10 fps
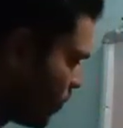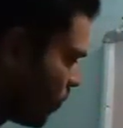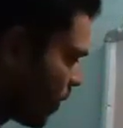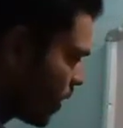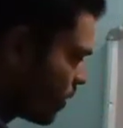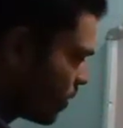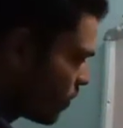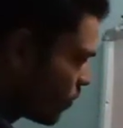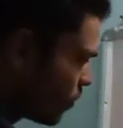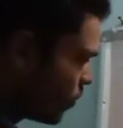1,
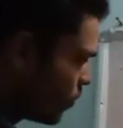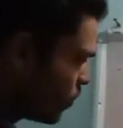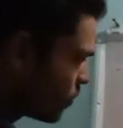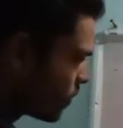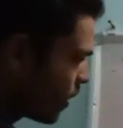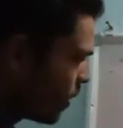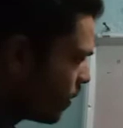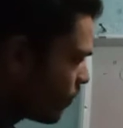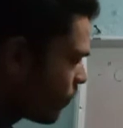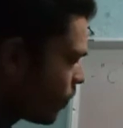2,
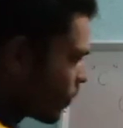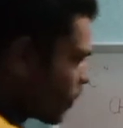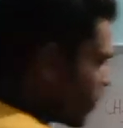3, 4.